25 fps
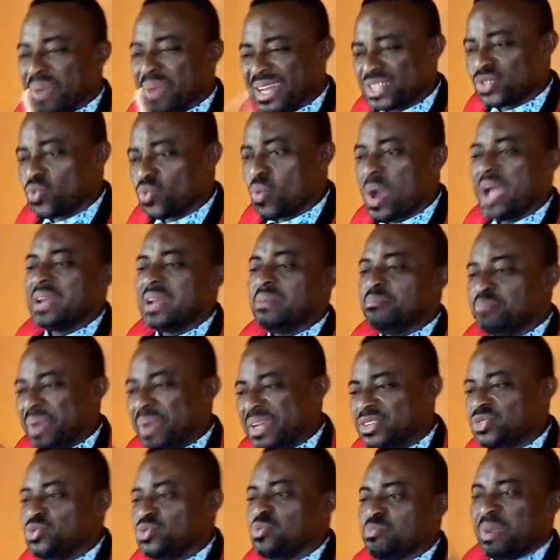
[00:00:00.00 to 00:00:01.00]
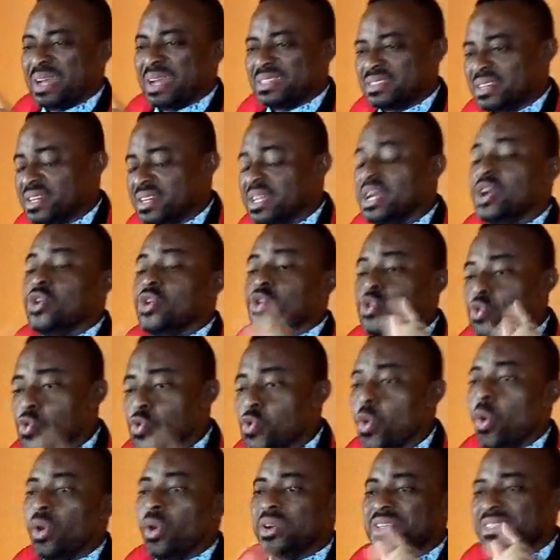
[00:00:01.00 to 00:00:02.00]
Part one, part two, part three.
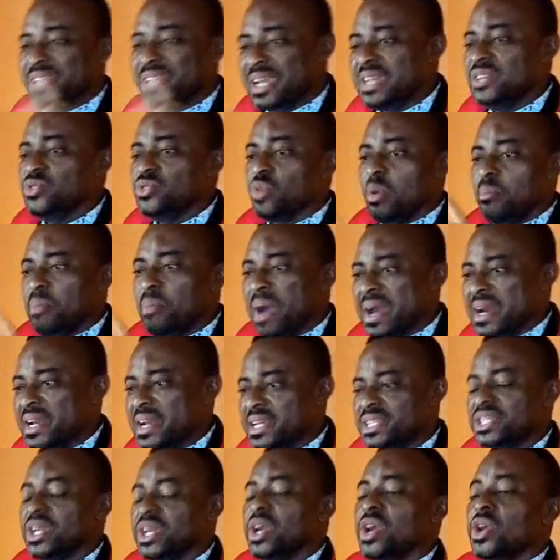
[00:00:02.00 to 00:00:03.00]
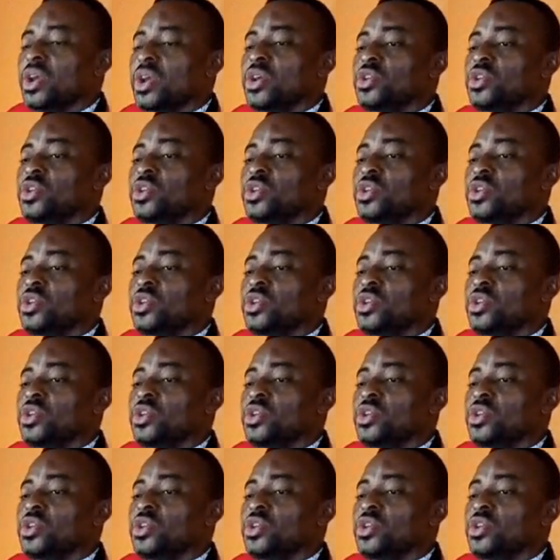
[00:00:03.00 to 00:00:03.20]
Who ordained your marriage?